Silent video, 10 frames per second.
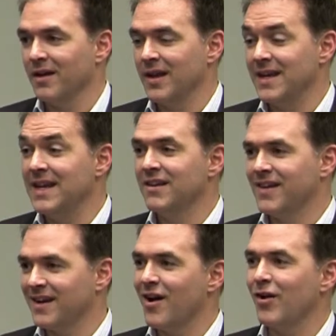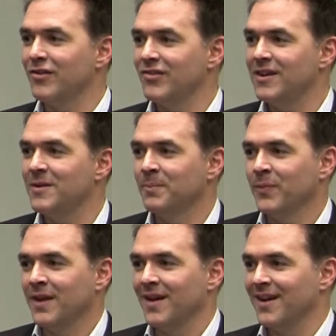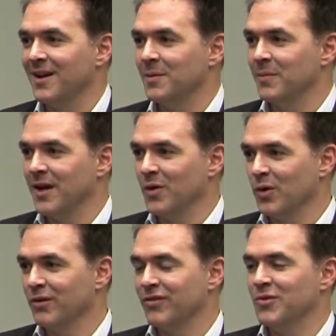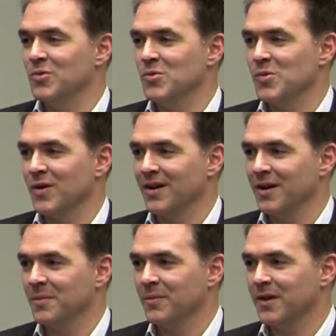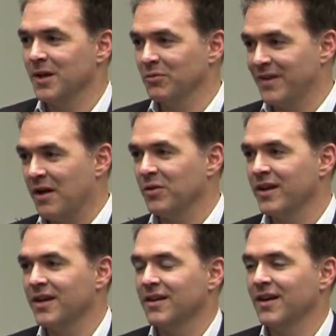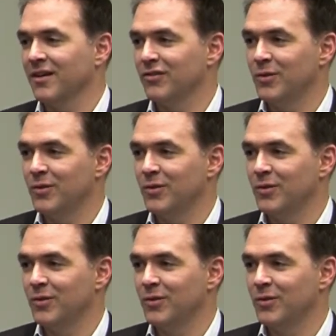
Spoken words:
needed technology in order to downlink